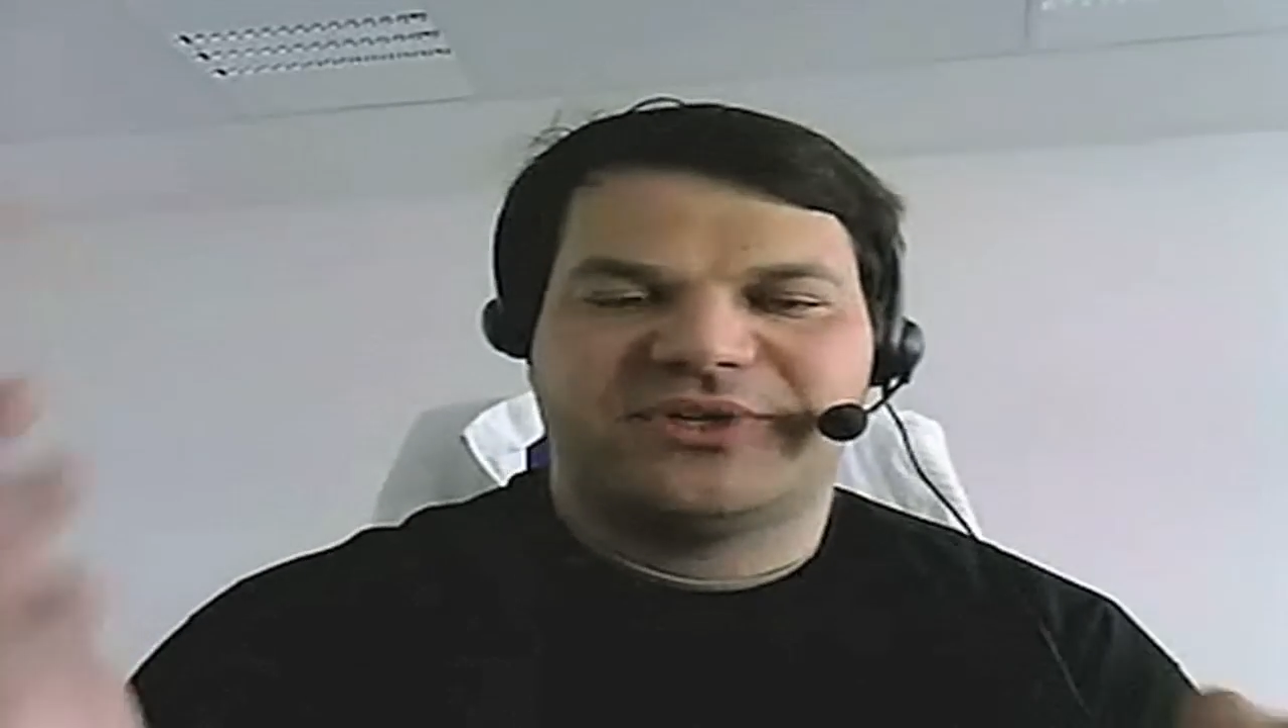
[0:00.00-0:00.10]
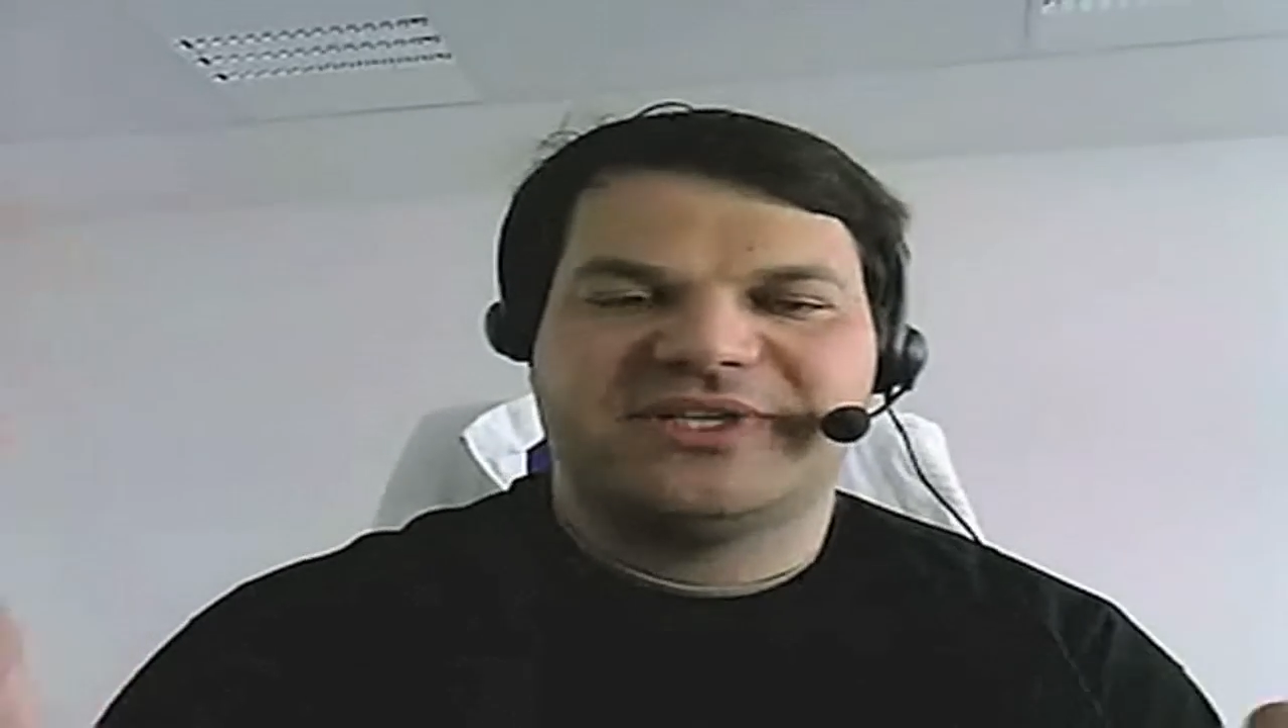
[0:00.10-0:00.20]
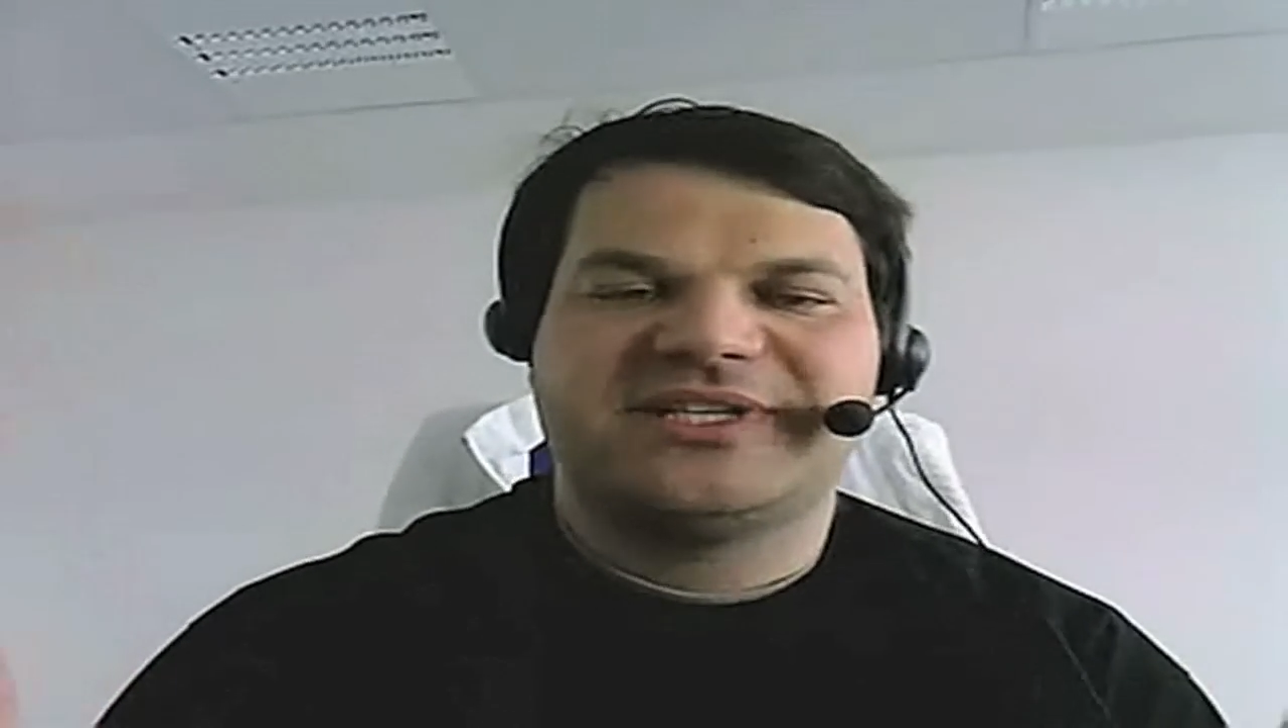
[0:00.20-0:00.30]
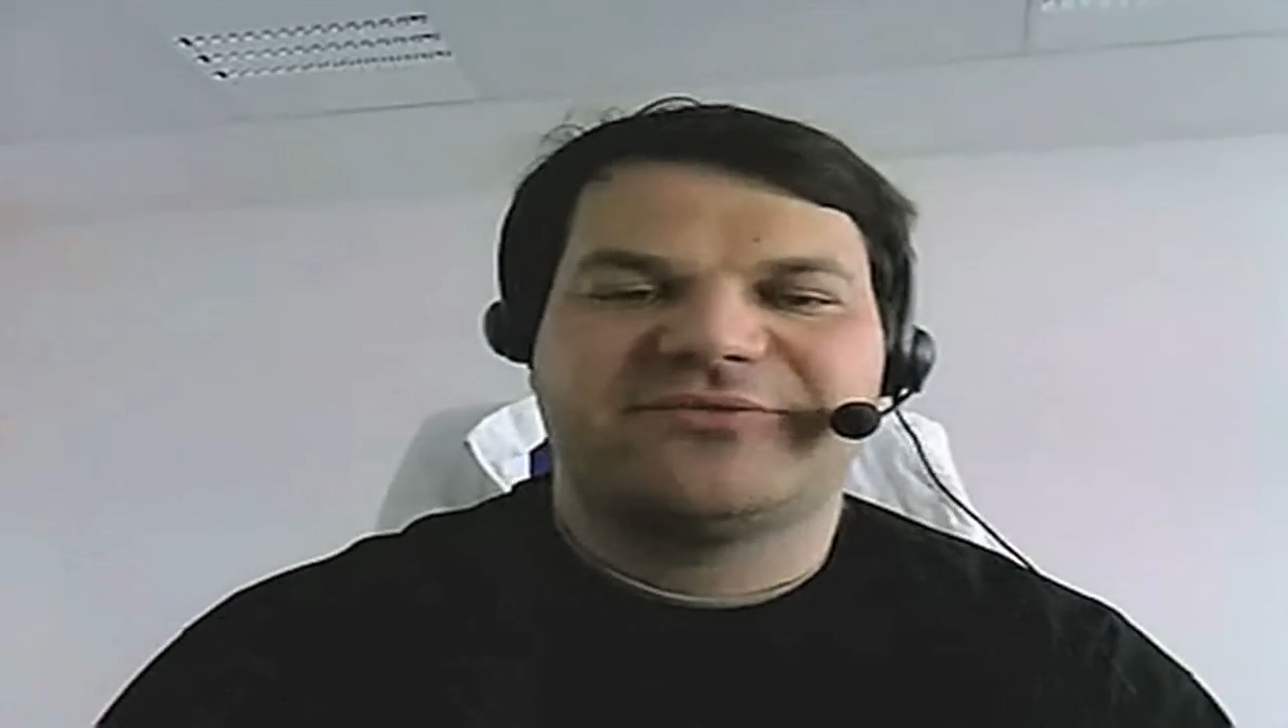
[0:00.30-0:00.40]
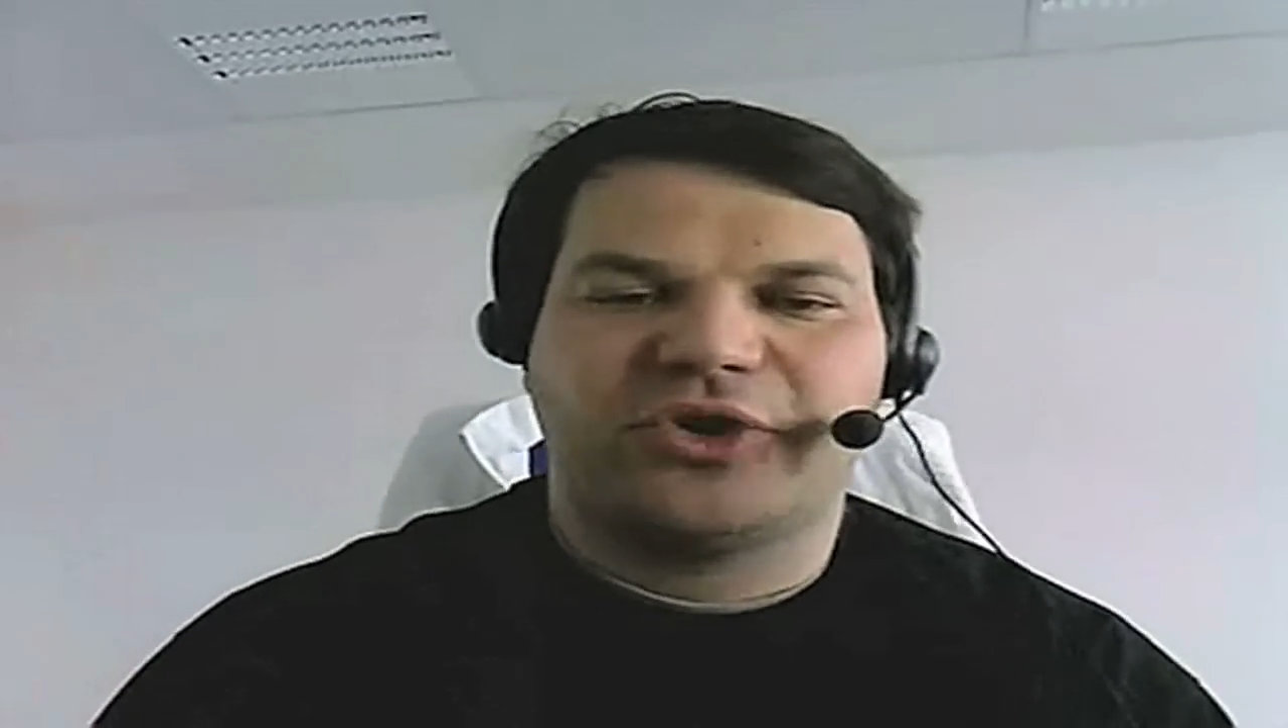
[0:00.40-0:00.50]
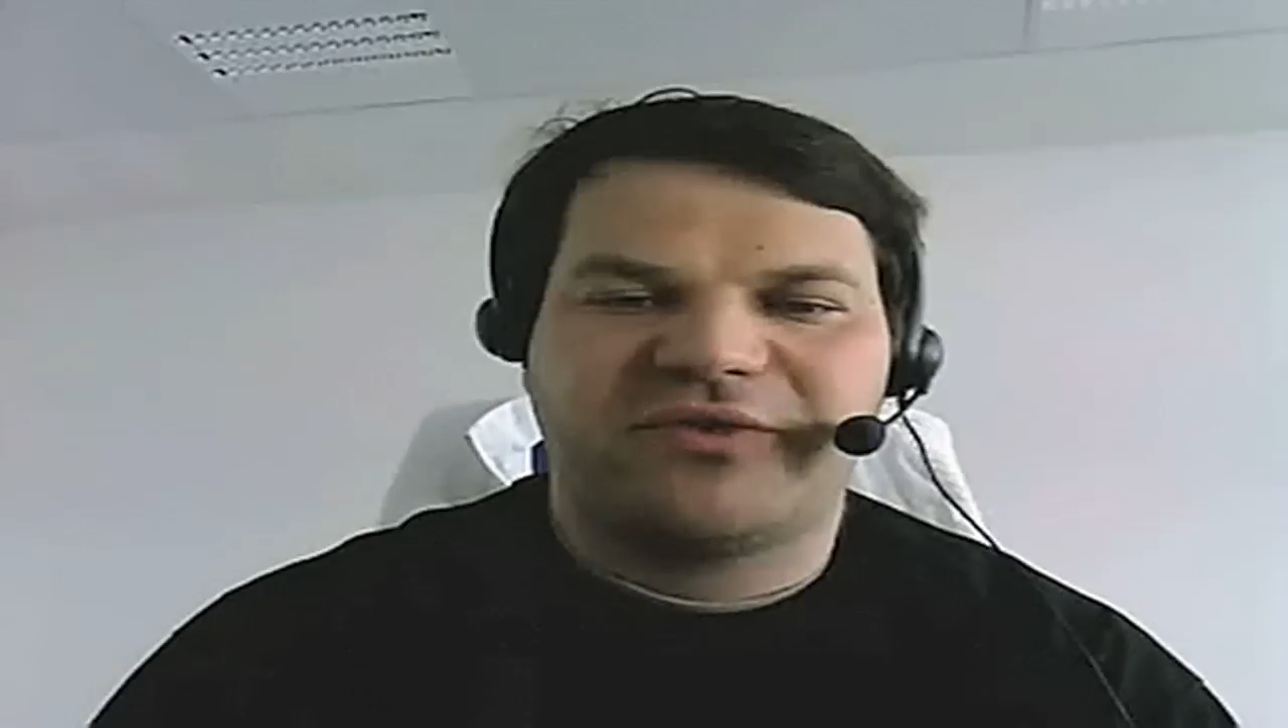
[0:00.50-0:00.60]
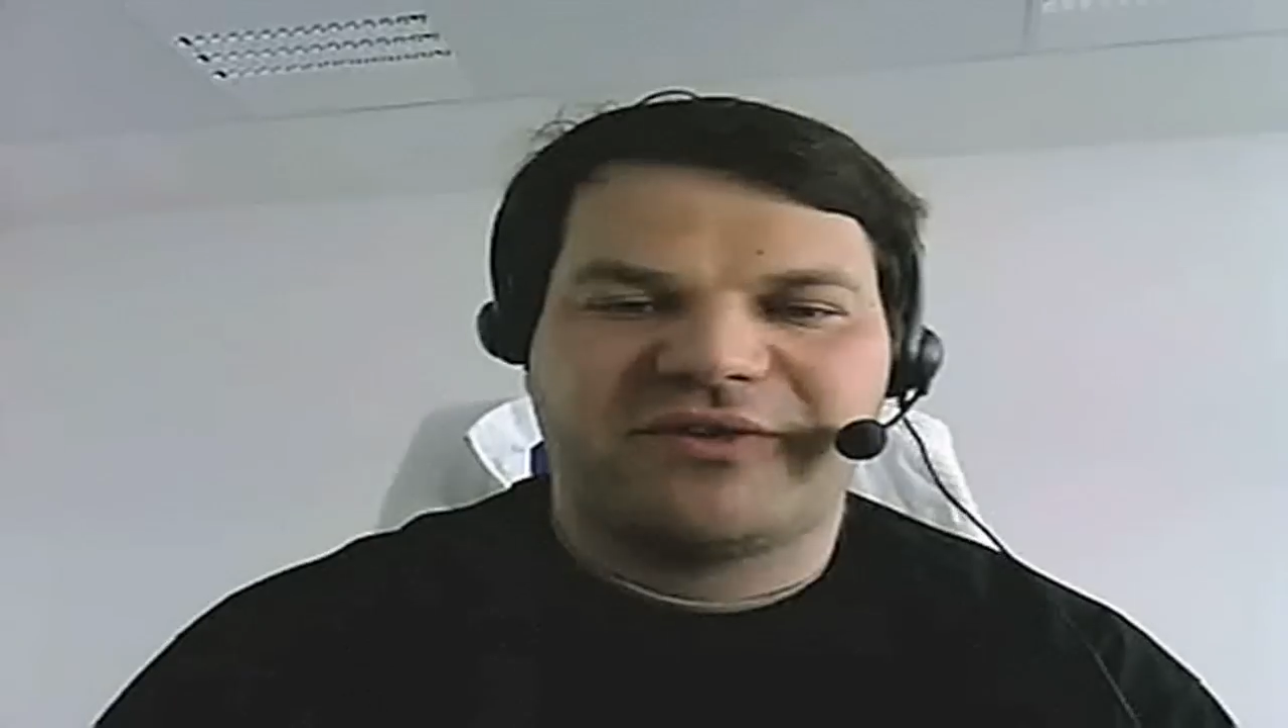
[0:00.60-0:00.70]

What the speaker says: this is what we